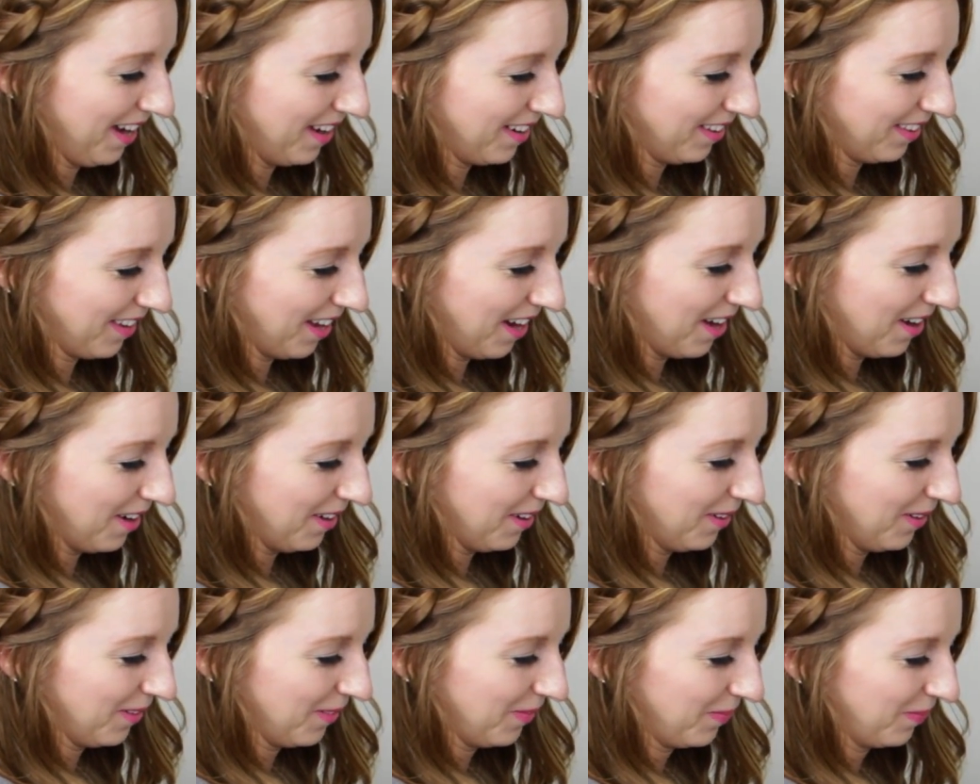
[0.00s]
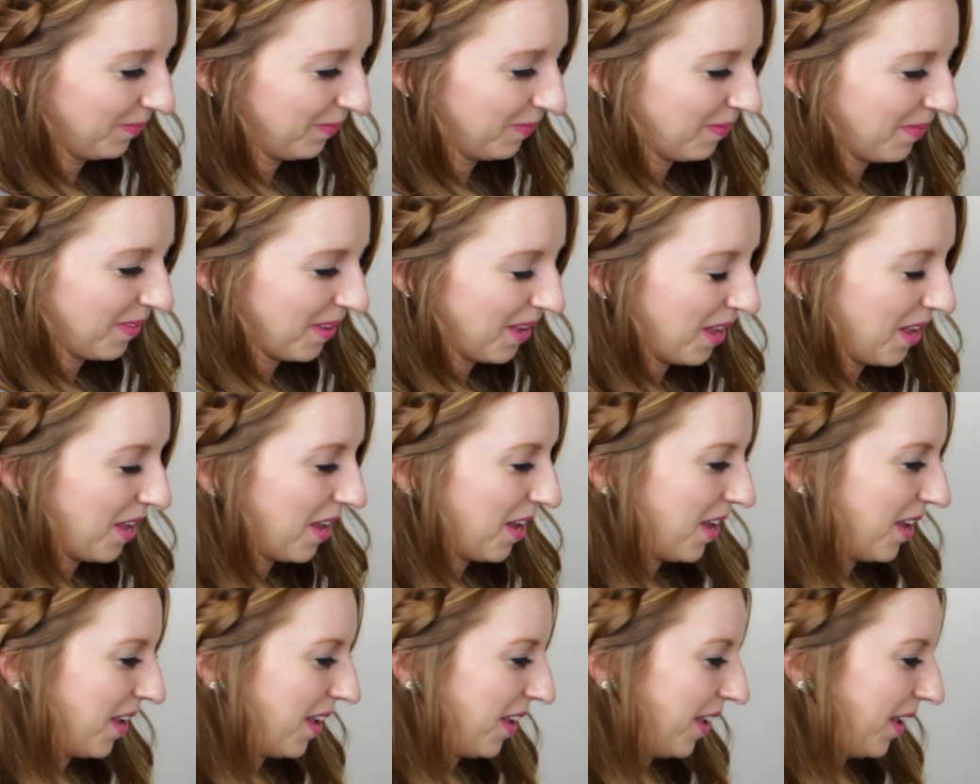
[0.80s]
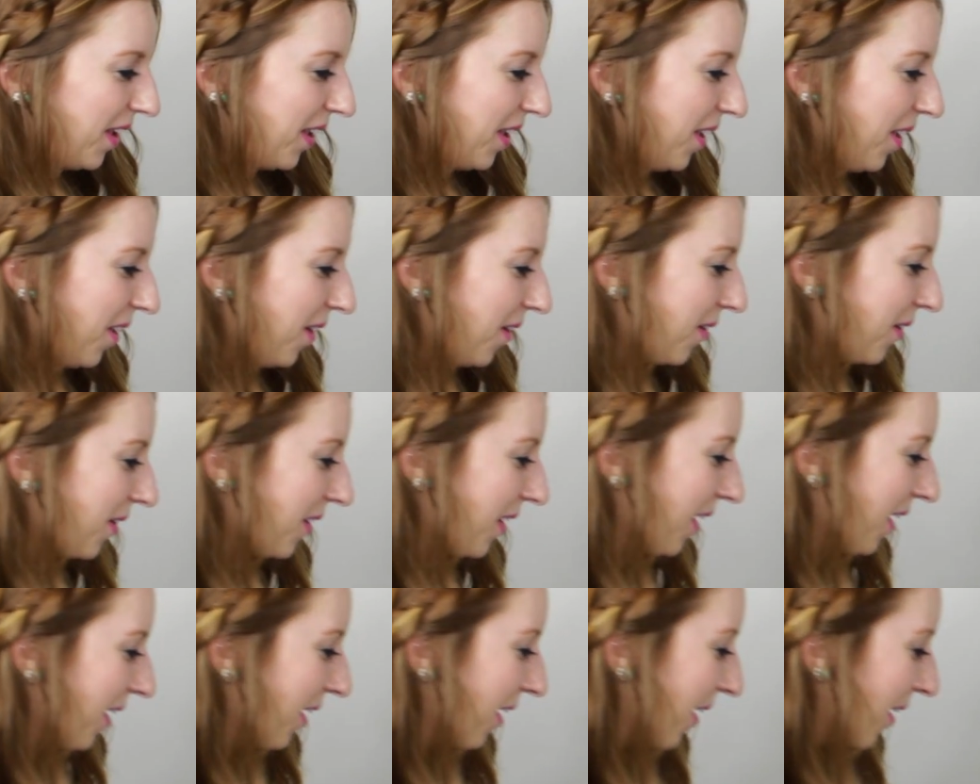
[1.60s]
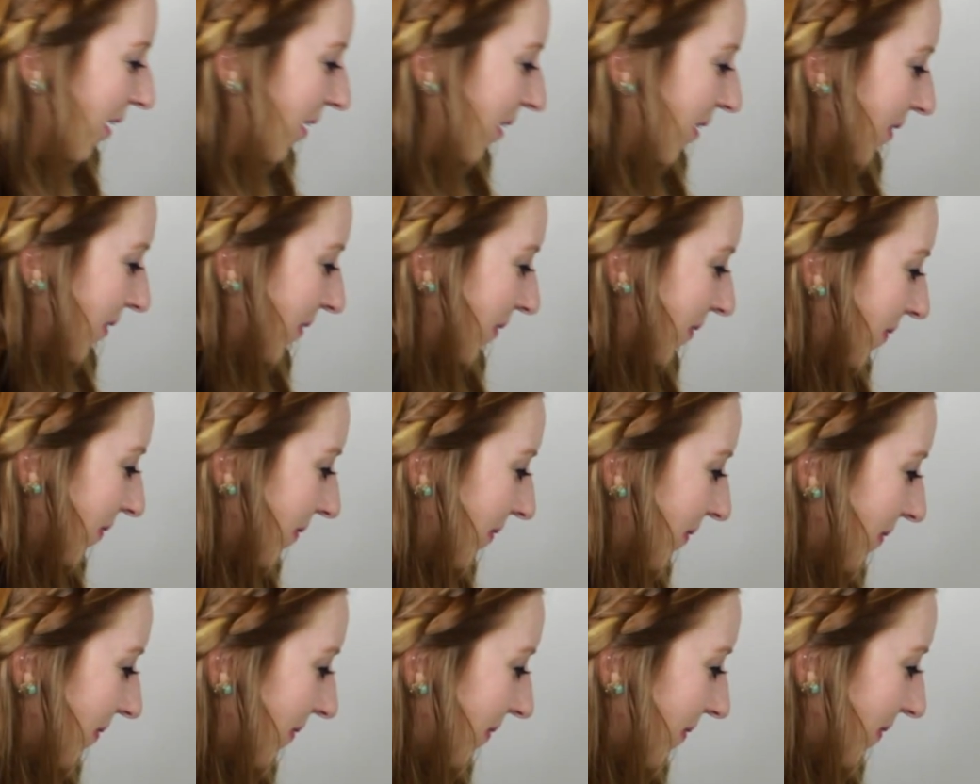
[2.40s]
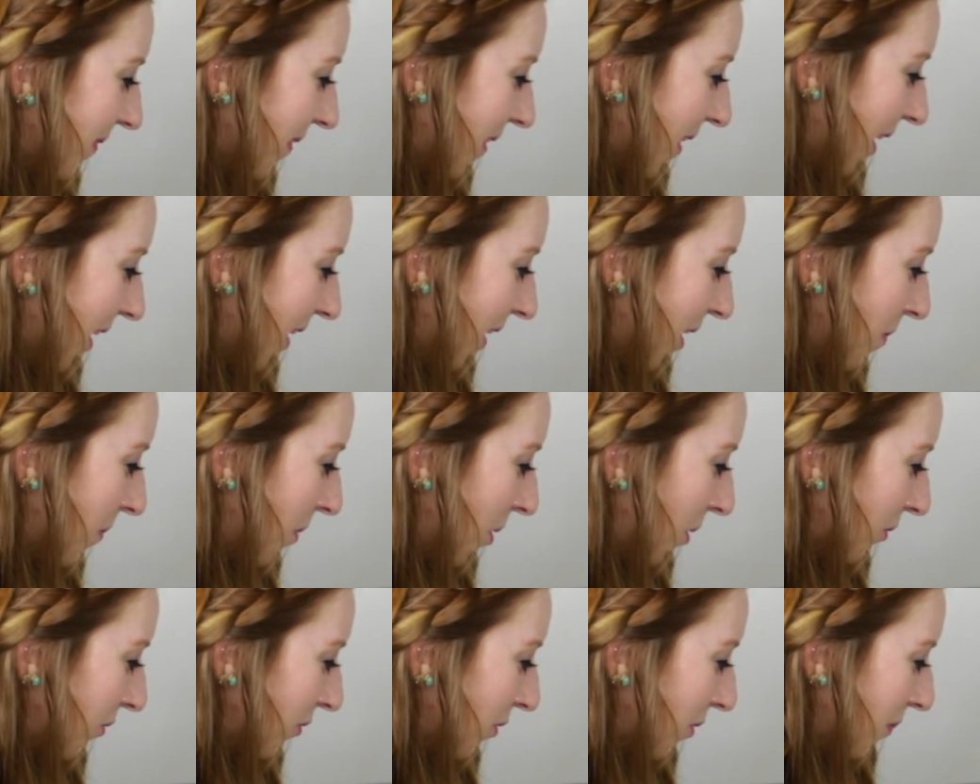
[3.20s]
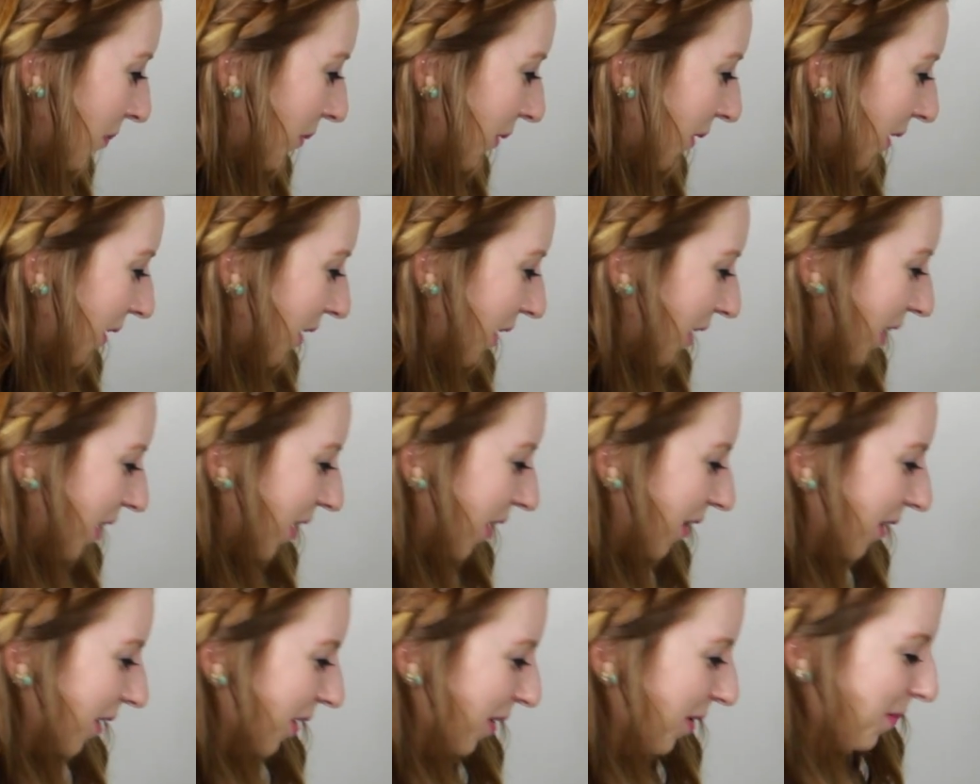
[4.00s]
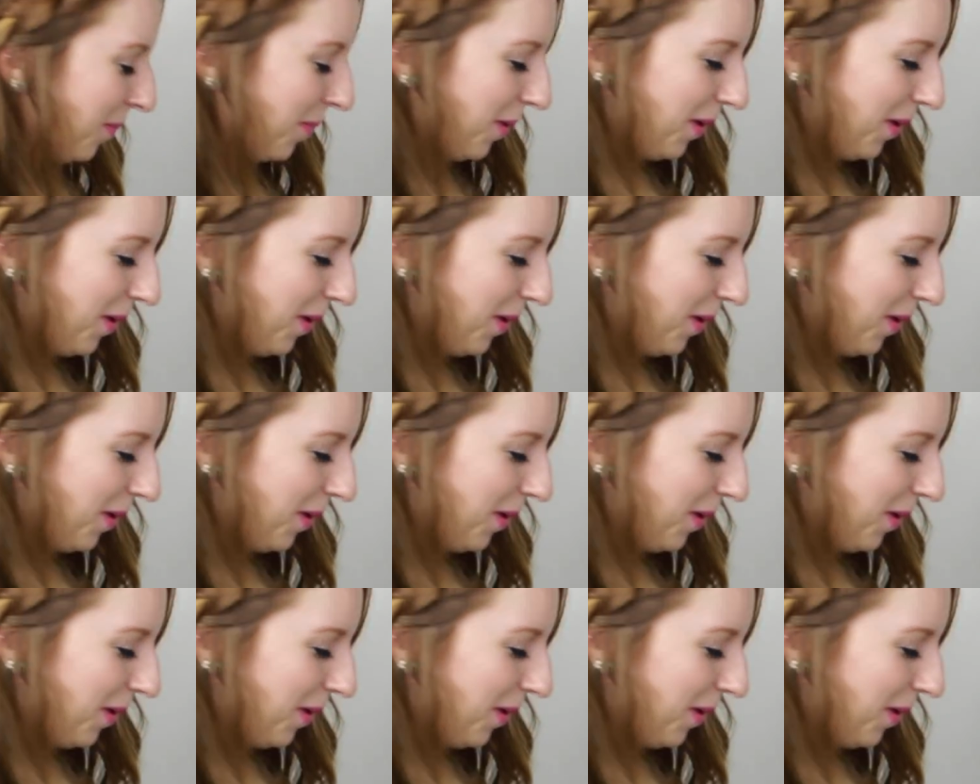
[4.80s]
hairs out. Okay, and I'm also bleeding a little